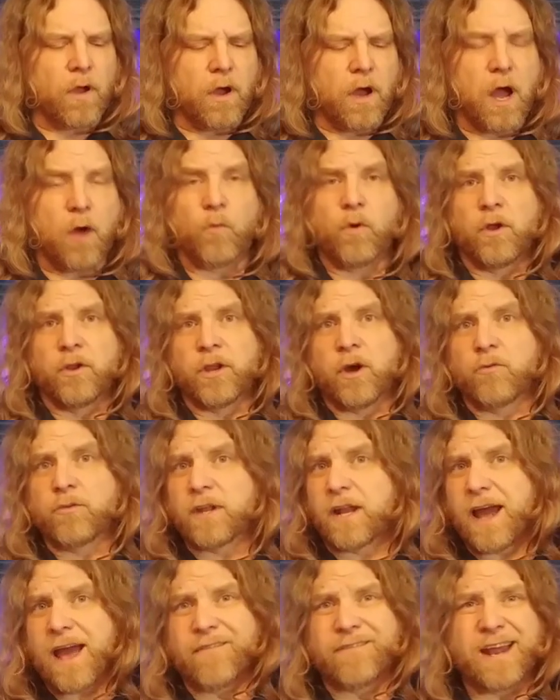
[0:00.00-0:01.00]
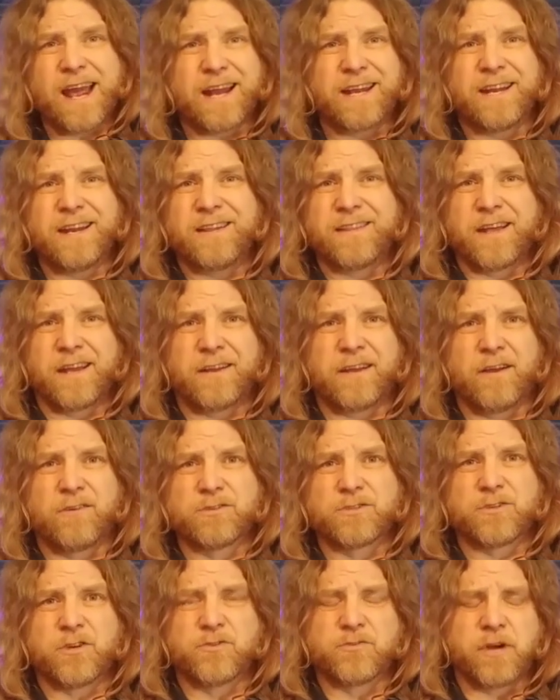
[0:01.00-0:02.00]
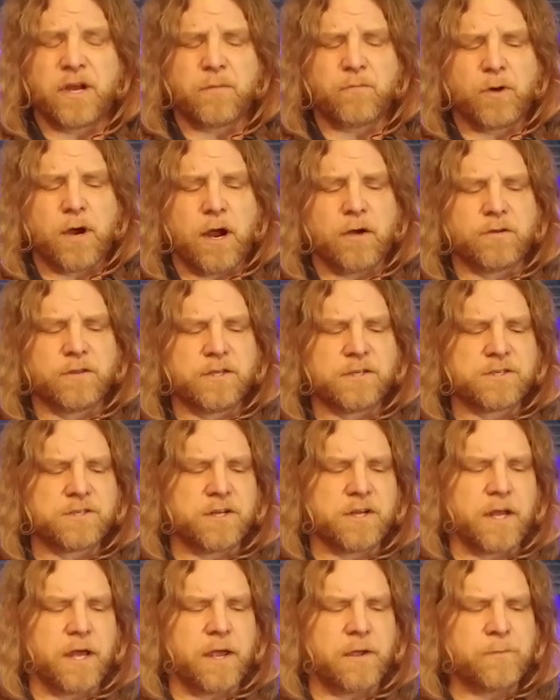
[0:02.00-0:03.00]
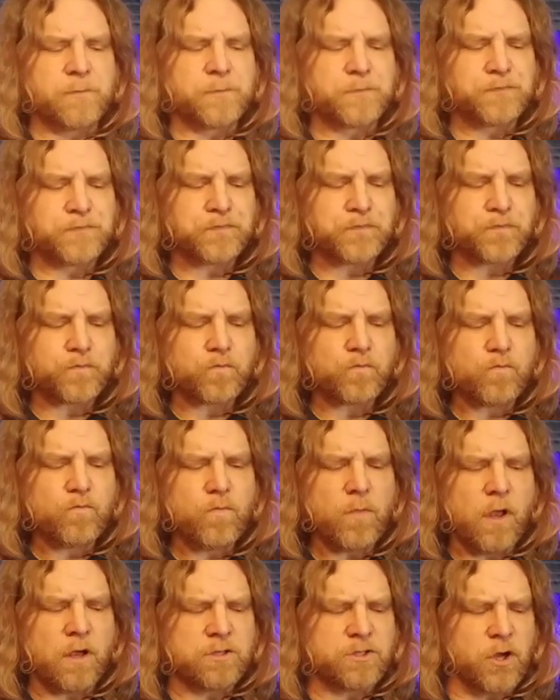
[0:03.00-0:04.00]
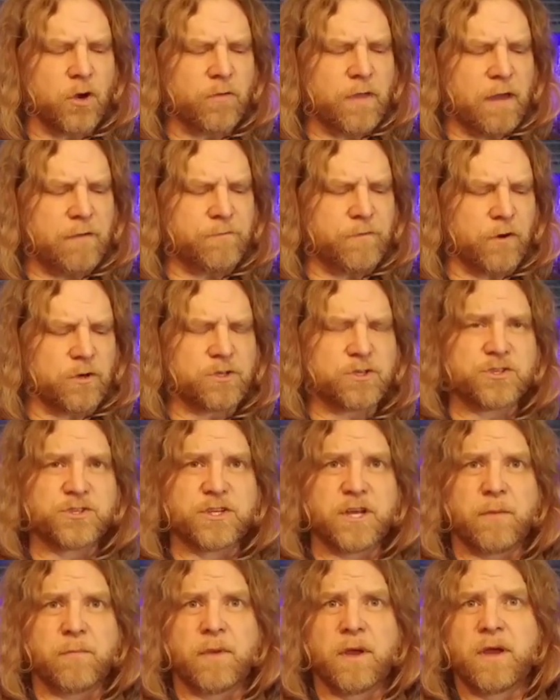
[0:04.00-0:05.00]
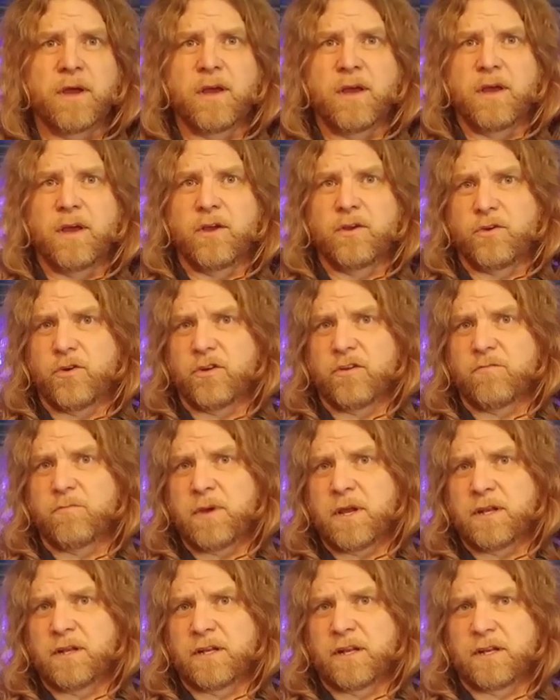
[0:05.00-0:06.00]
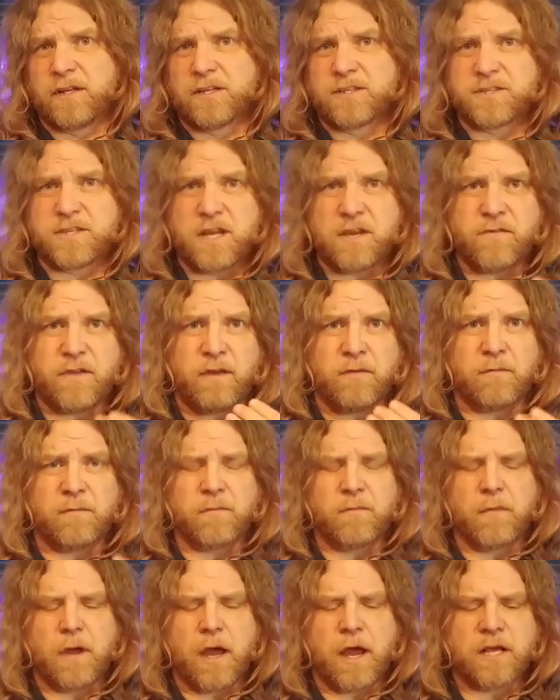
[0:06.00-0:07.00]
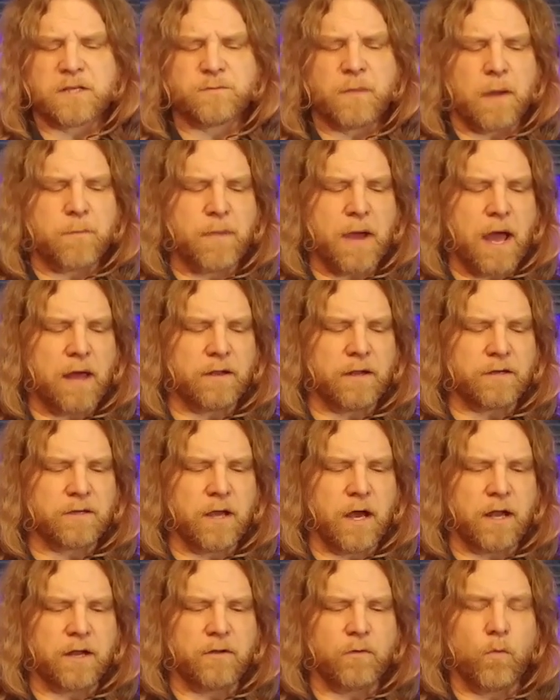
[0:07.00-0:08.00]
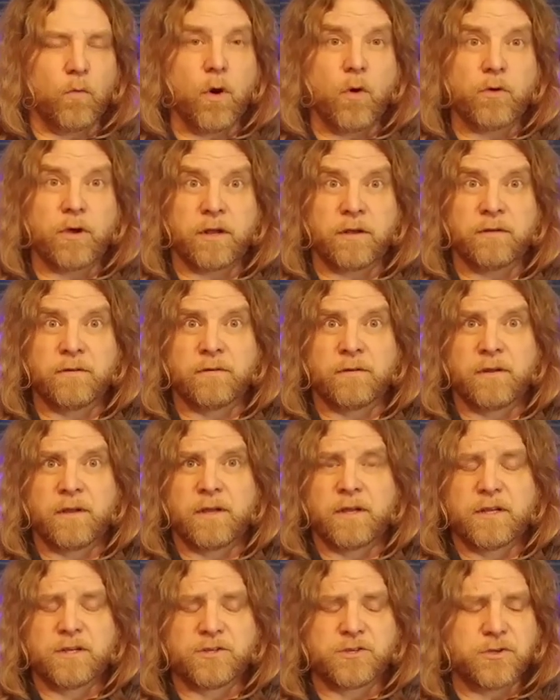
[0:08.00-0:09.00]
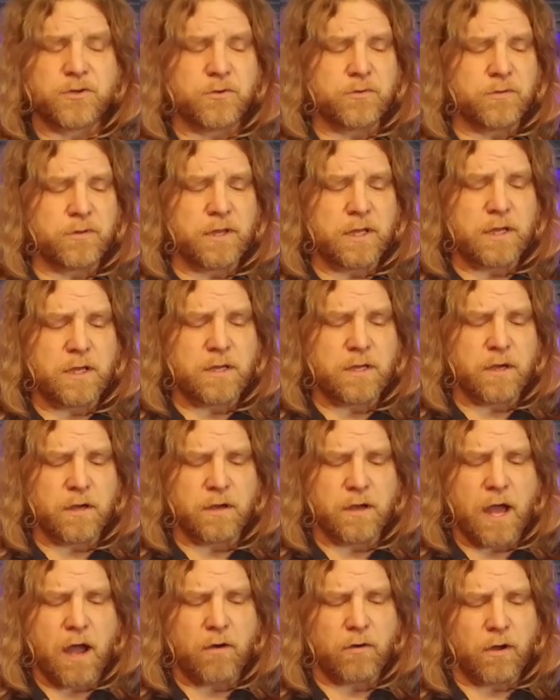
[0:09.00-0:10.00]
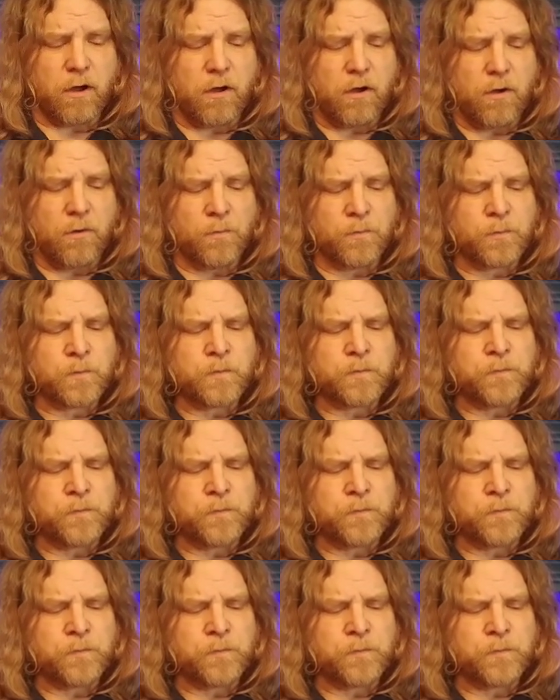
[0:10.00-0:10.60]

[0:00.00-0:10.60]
I will note that I haven't had anything else to drink prior to this today. So that first sip could have been a little deceiving as my palate got woken to the uh, alcohol.